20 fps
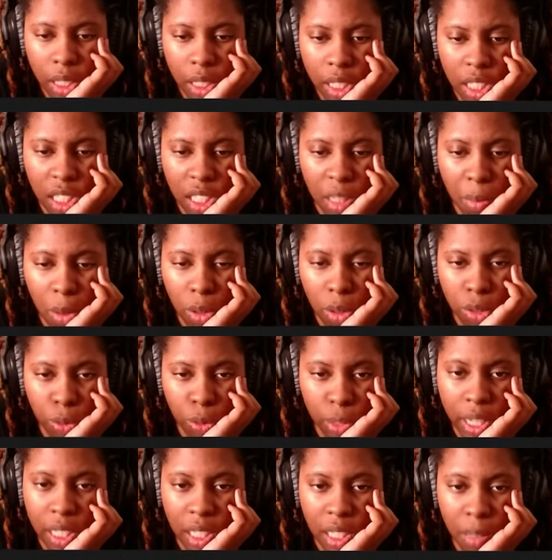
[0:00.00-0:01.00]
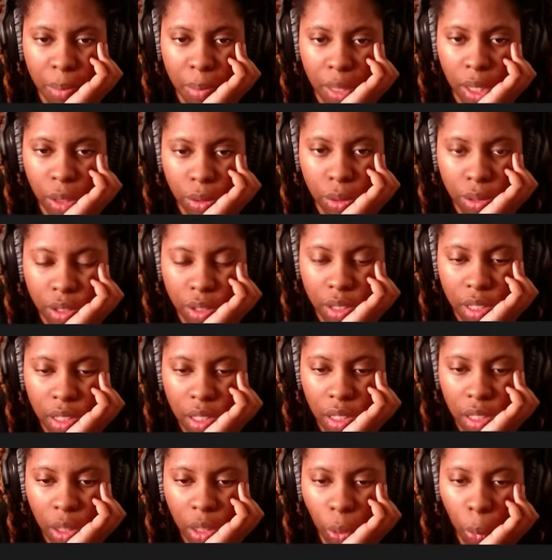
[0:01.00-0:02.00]
is the most recent post.
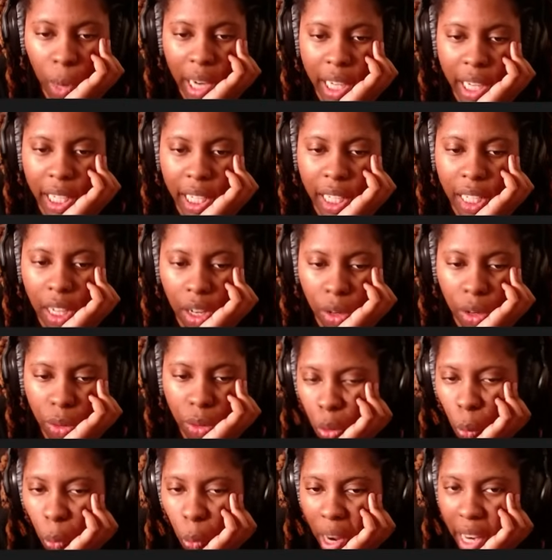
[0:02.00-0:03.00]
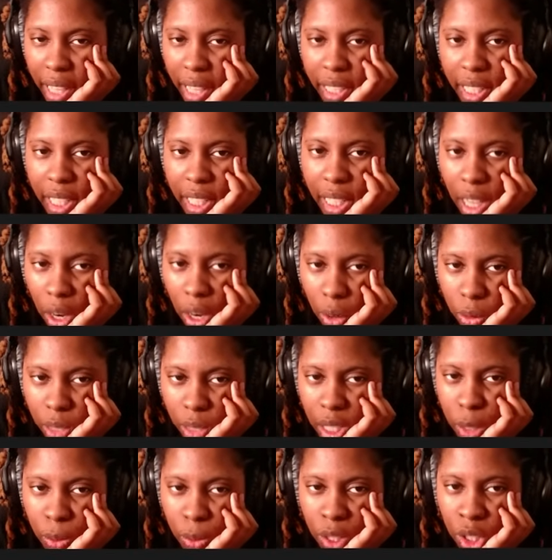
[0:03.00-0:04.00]
Where did it go? Where did it go?
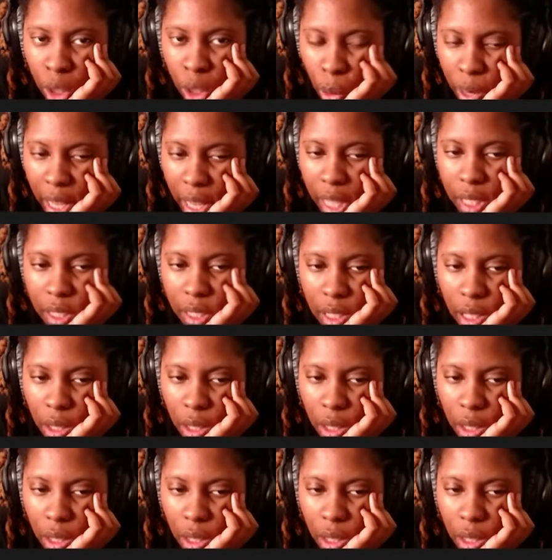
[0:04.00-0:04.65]
This was 2 days ago.